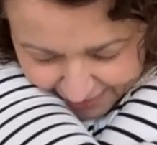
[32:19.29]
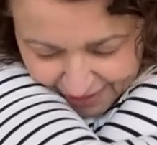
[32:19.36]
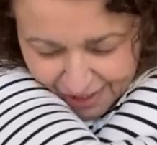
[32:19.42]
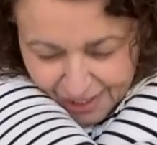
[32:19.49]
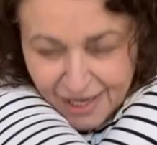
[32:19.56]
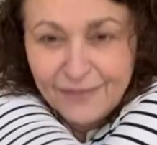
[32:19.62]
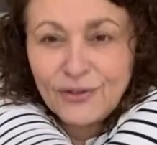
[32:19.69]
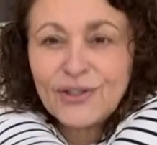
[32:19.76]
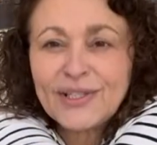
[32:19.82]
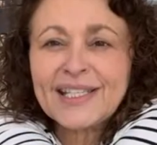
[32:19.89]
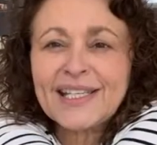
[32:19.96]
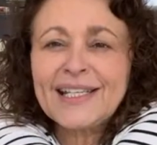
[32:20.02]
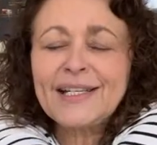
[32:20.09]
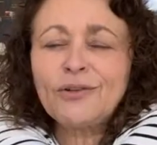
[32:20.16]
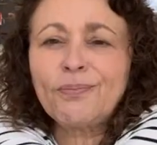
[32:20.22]
Have you
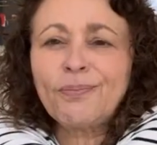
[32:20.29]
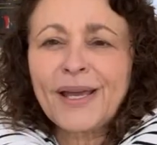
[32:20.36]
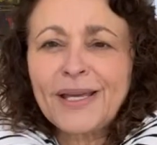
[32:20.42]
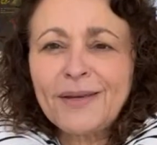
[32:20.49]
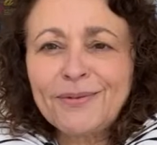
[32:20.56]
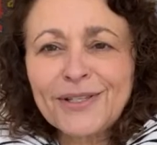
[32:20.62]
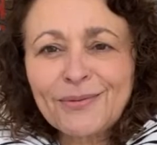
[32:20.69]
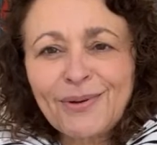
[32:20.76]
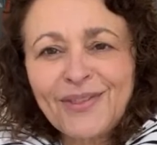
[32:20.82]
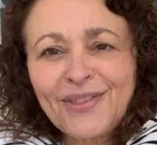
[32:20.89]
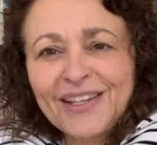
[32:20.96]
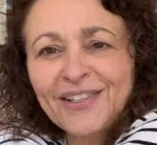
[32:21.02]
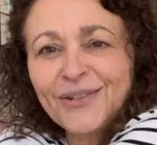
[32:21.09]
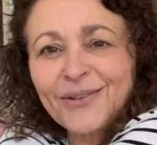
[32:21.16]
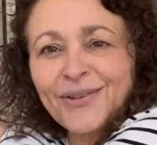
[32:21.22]
seen little babies when
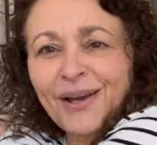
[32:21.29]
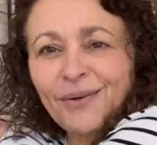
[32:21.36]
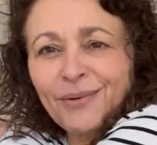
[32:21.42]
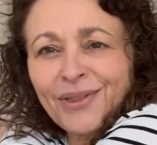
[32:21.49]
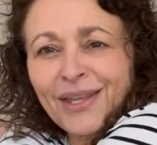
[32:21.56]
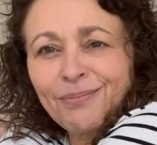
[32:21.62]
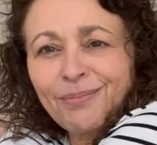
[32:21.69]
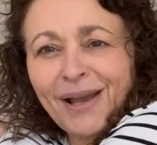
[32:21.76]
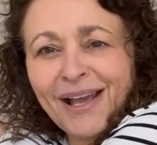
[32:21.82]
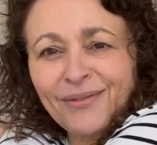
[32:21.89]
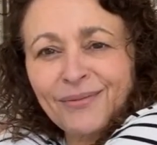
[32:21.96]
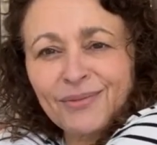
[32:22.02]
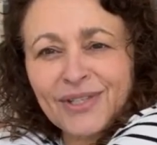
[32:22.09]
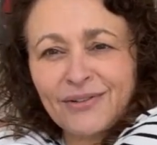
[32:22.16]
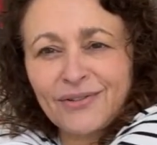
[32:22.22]
they do that, when they pat
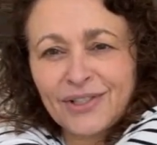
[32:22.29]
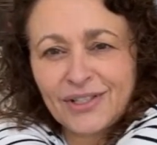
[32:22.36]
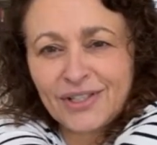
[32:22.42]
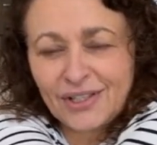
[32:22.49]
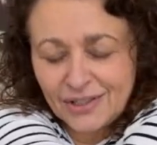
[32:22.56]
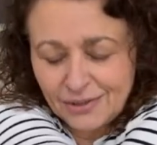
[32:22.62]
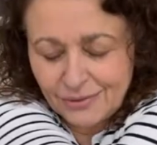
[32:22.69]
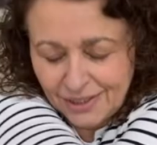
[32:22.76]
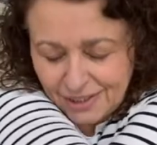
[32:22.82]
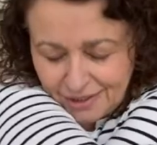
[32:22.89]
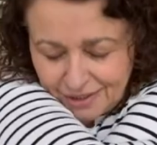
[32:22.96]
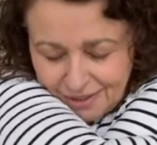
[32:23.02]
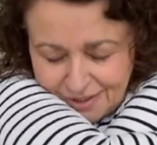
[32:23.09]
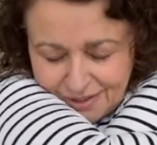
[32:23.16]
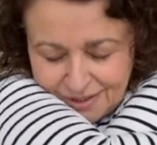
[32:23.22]
themselves? It's so sweet.